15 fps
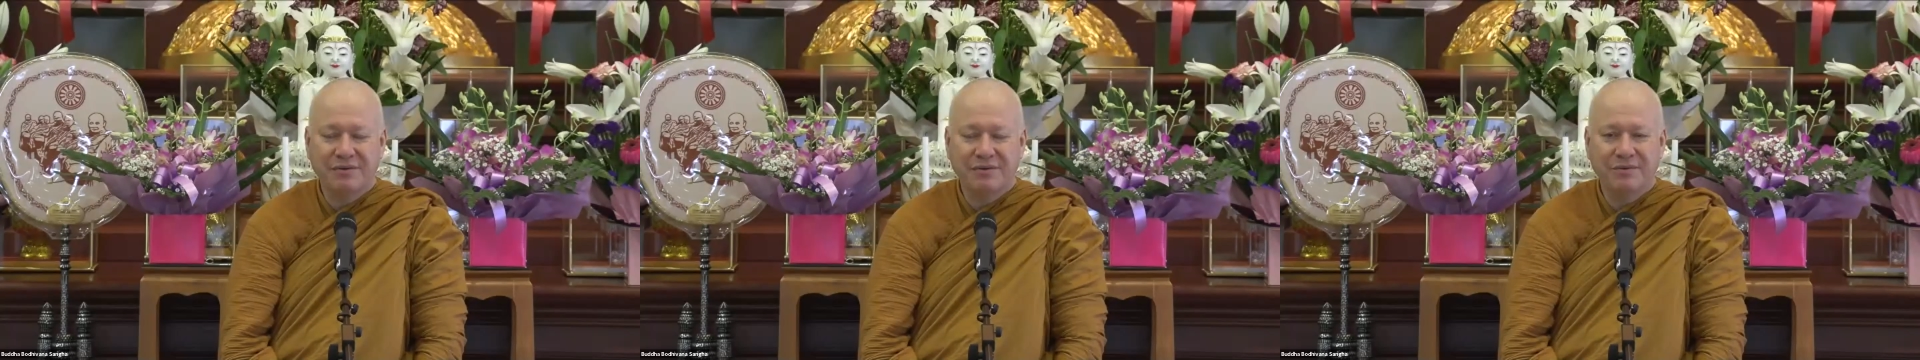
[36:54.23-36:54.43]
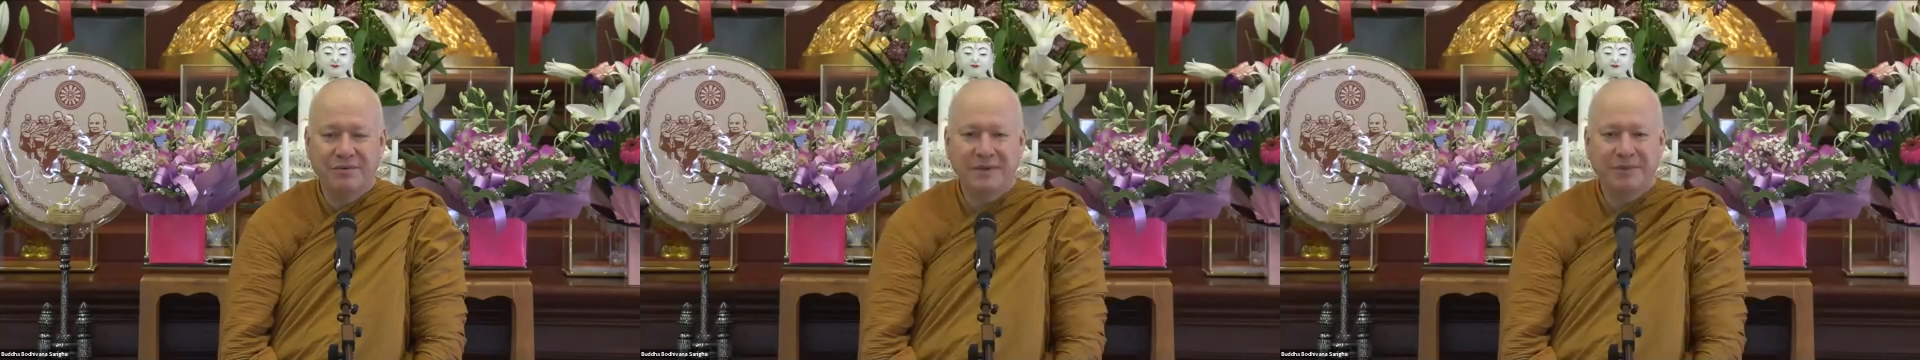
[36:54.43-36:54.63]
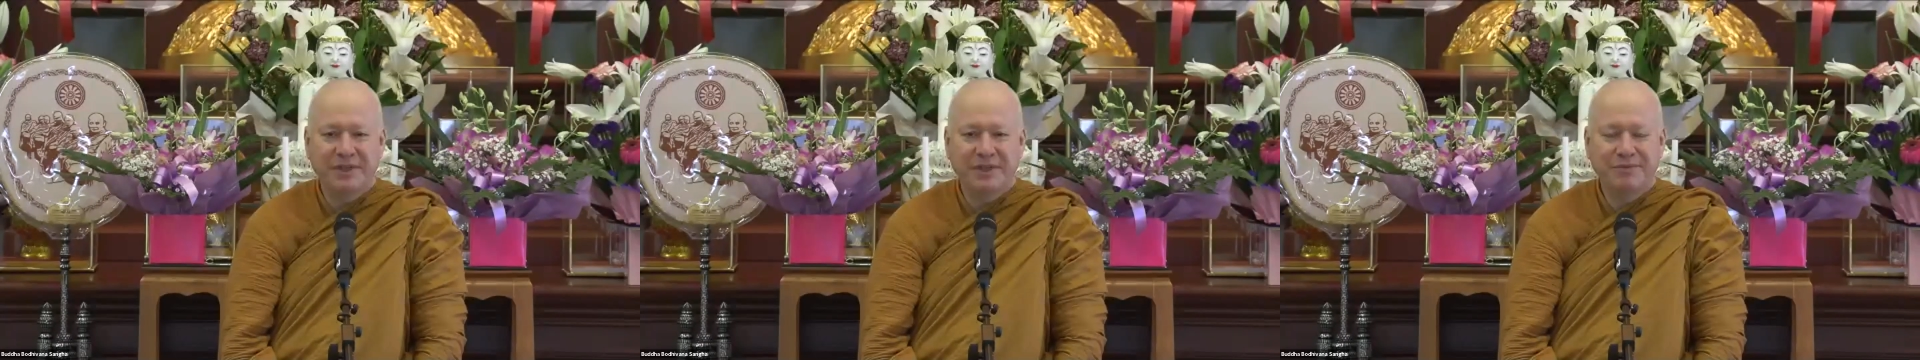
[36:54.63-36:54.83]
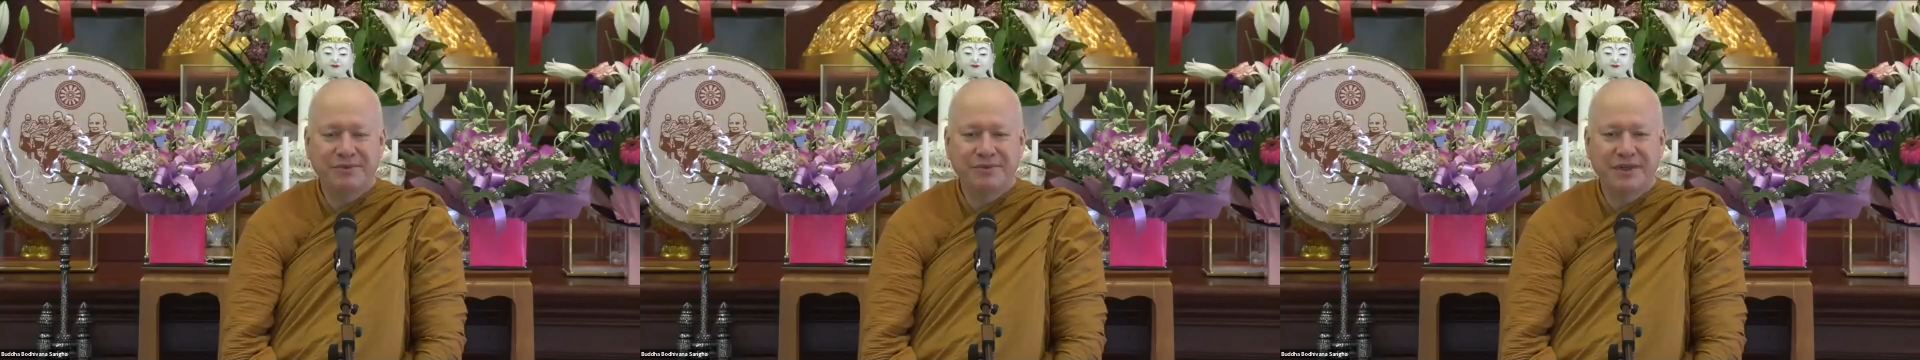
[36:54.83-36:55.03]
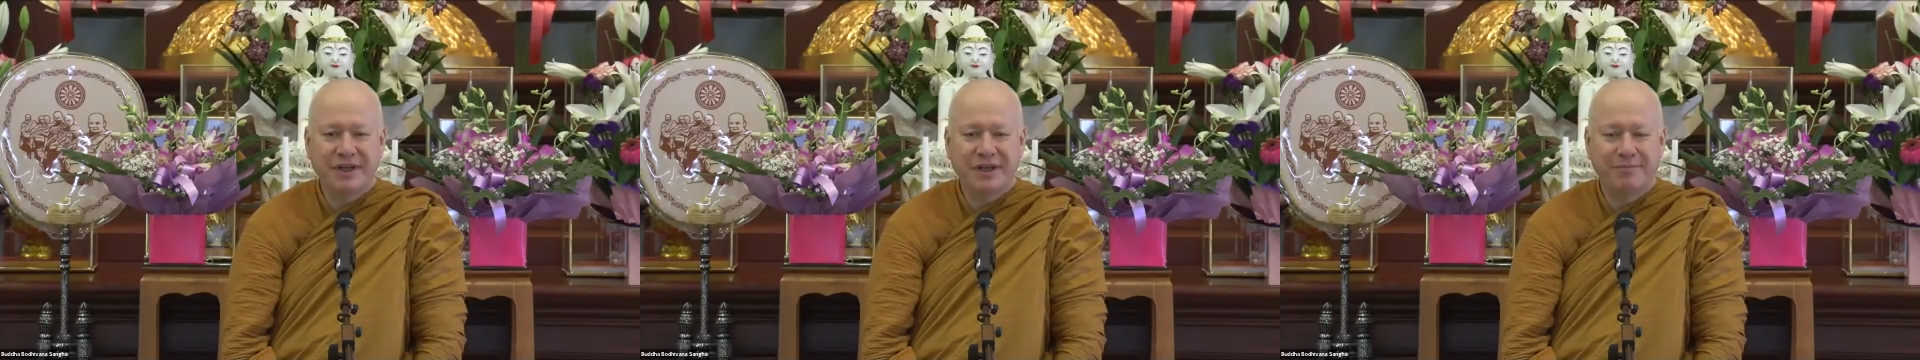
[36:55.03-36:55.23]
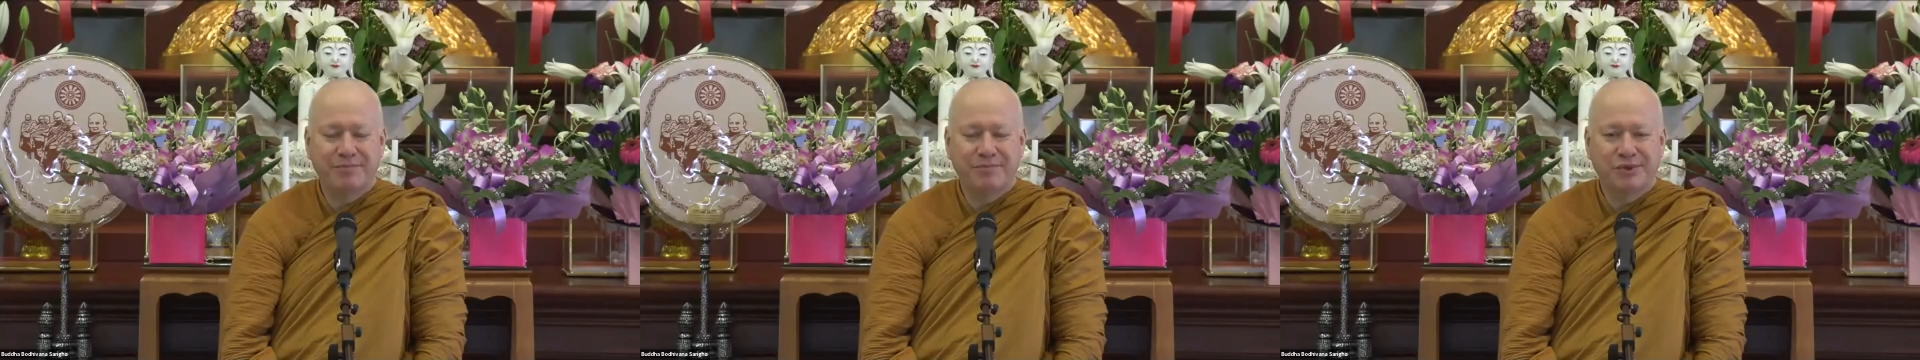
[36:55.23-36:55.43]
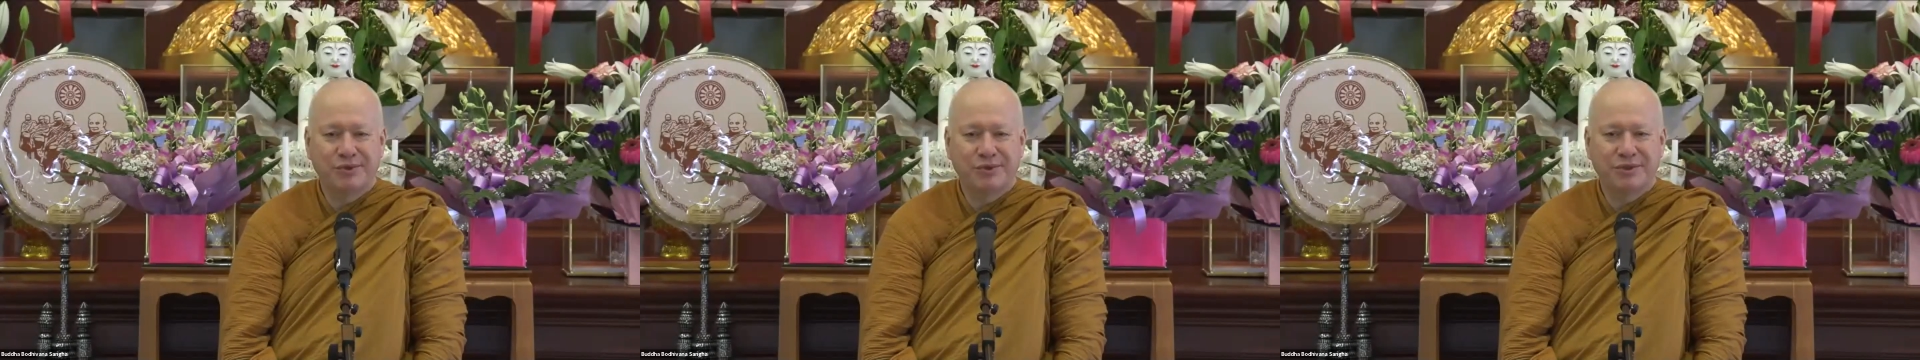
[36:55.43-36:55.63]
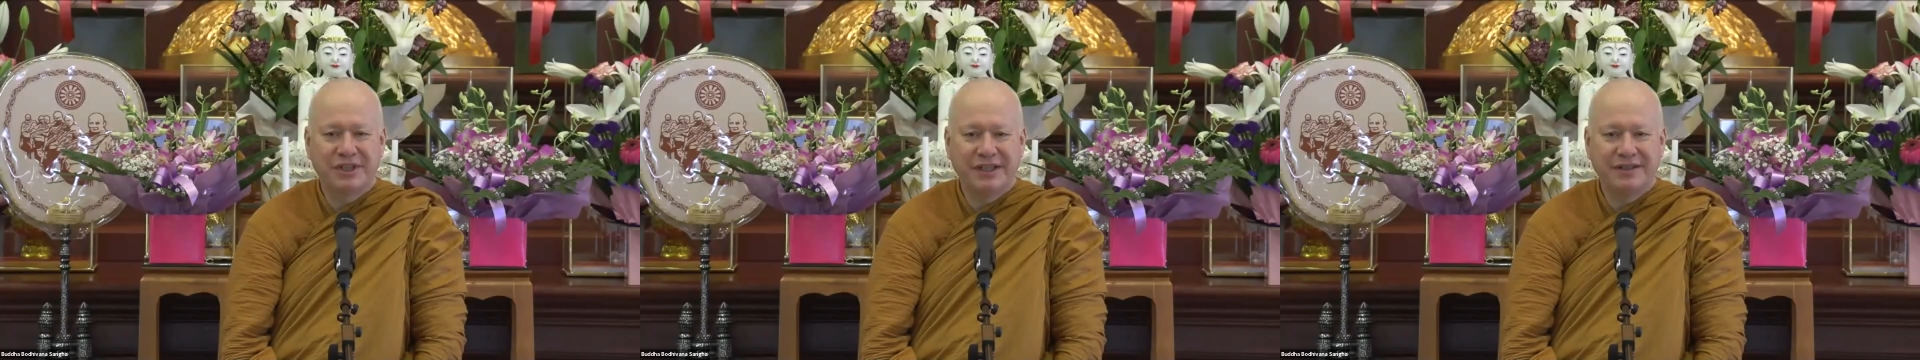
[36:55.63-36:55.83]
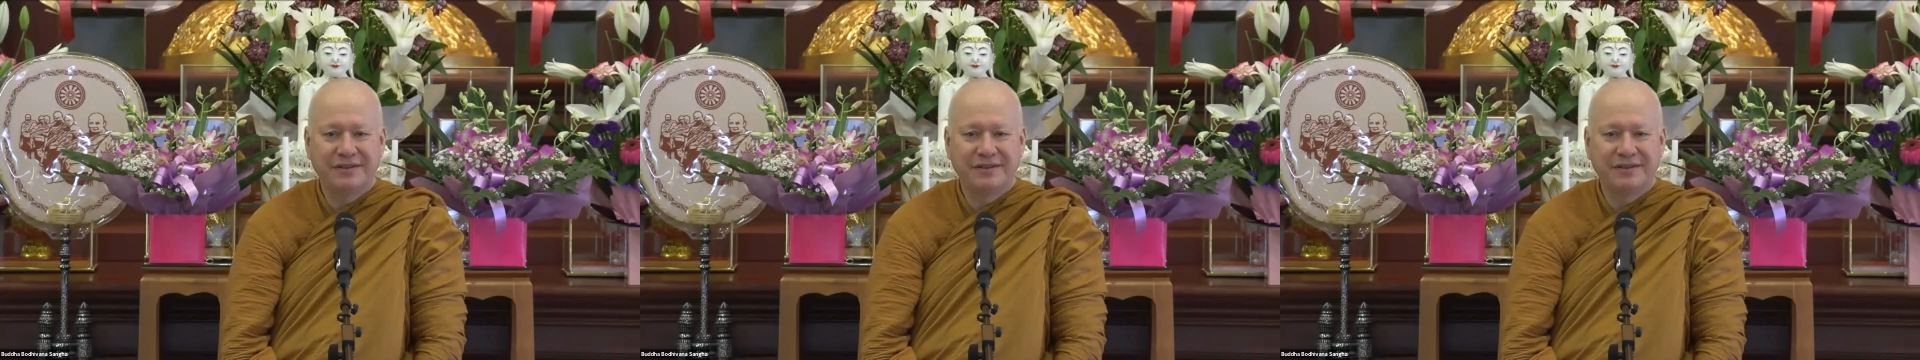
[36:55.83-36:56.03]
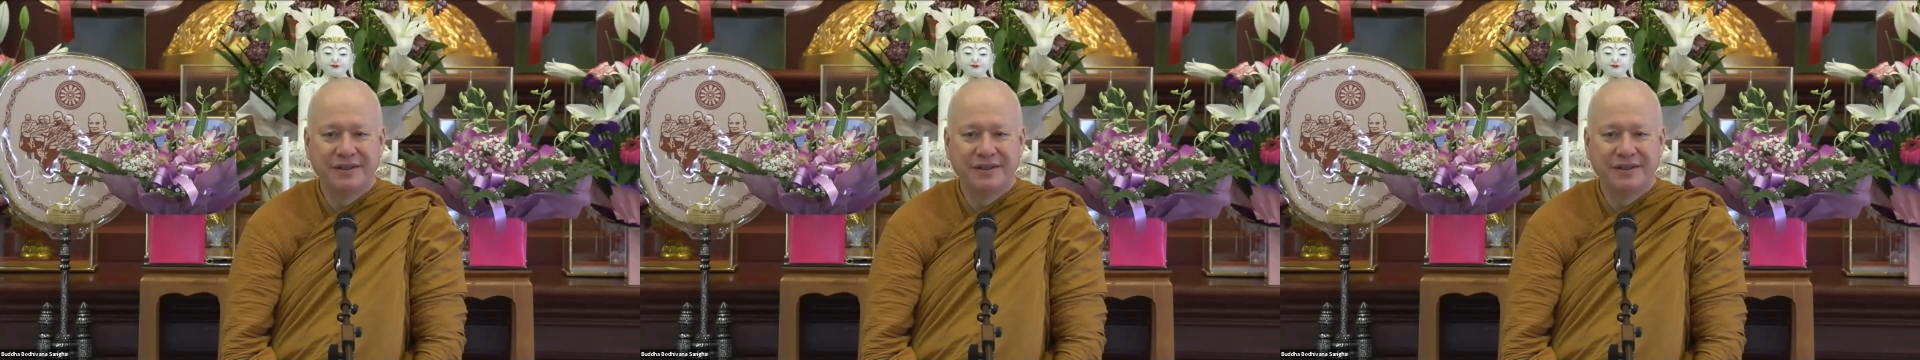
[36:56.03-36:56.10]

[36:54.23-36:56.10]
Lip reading: where people are brought in